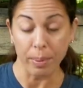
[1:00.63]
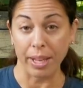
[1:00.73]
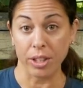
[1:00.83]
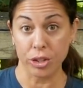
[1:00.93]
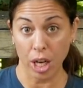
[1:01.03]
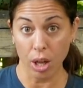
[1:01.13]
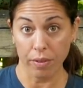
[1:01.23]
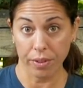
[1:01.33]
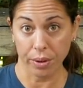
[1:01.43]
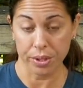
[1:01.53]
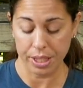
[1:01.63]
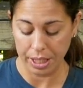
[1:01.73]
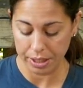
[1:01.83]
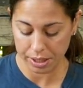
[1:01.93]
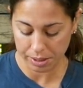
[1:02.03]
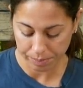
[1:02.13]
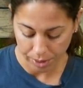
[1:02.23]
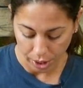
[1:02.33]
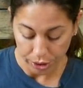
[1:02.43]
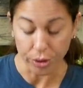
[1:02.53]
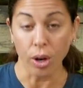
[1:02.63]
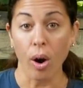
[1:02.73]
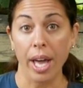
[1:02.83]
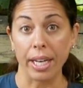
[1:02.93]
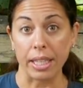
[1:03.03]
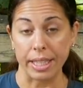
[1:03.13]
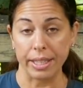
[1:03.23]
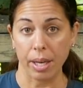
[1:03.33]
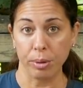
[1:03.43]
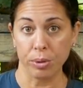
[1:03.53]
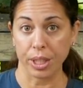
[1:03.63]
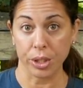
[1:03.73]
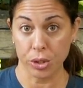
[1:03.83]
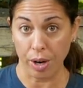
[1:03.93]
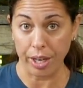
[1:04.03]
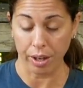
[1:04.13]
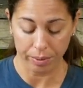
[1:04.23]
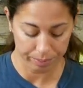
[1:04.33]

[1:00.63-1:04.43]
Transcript: get the gel off of those seeds. You can go ahead and clean them using a strainer.